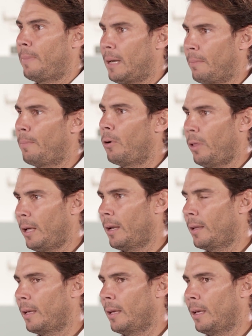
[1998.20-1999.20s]
out of this.
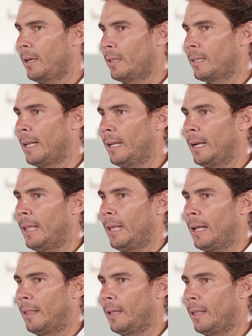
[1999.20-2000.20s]
You need
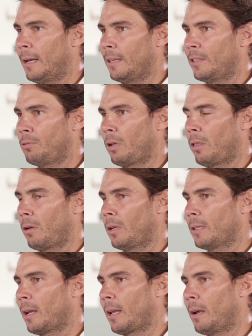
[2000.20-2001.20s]
passion and you
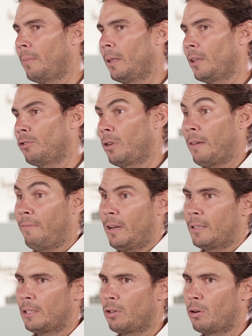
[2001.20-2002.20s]
need to make an effort
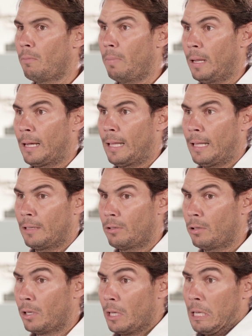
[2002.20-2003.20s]

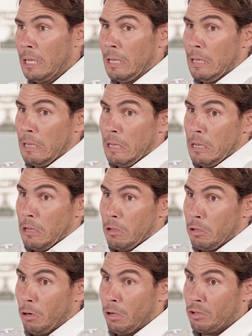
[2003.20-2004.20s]
to get out of these
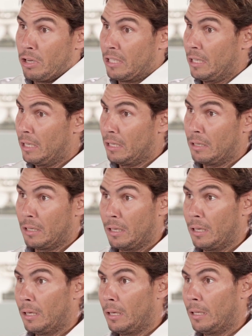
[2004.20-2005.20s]
terrible situations.
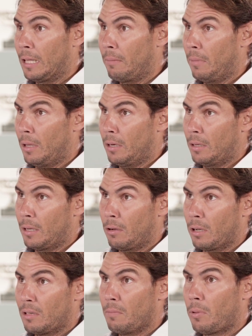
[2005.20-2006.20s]
That's
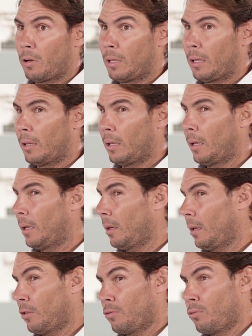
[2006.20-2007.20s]
what's worked for me, and I
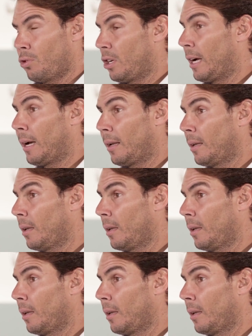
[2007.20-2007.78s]
think that it's